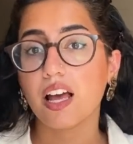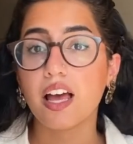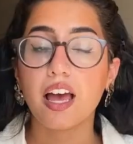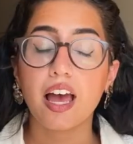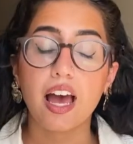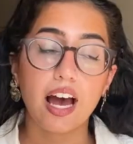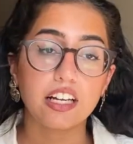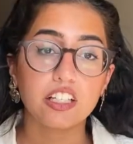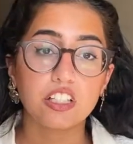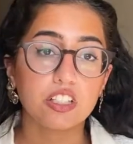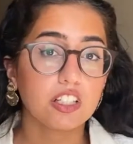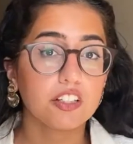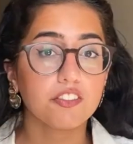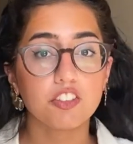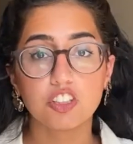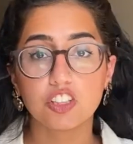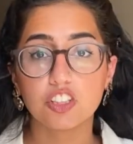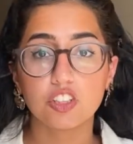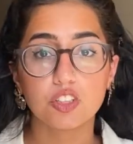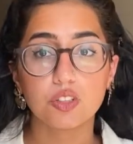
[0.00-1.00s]
and you can even
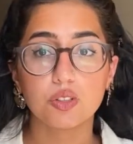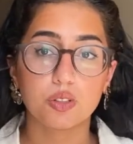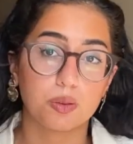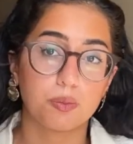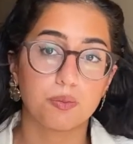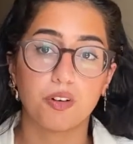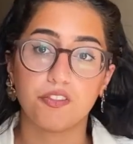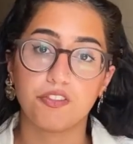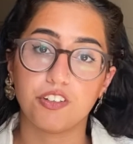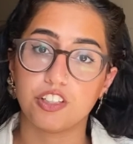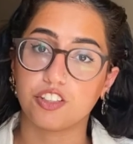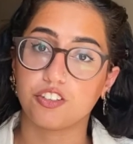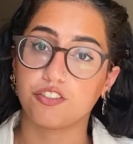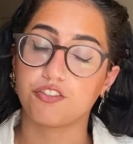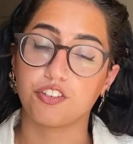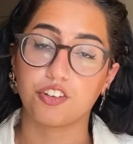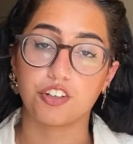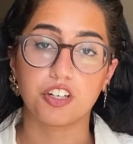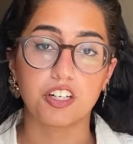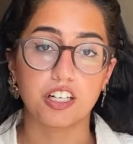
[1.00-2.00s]
just do some revision
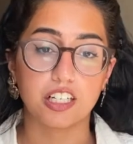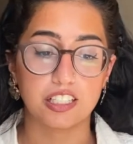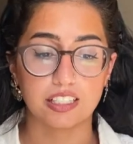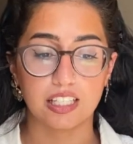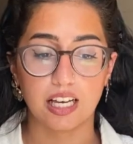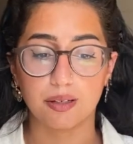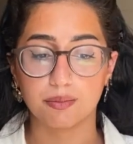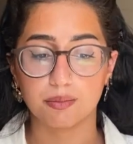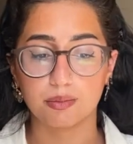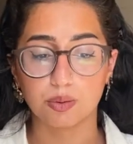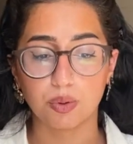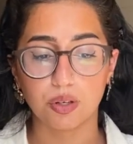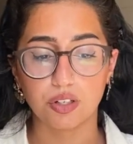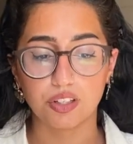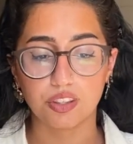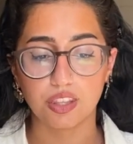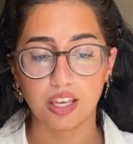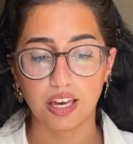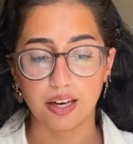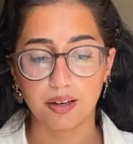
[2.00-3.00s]
for your exams while you're
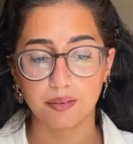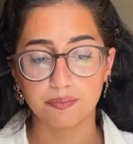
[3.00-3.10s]
there.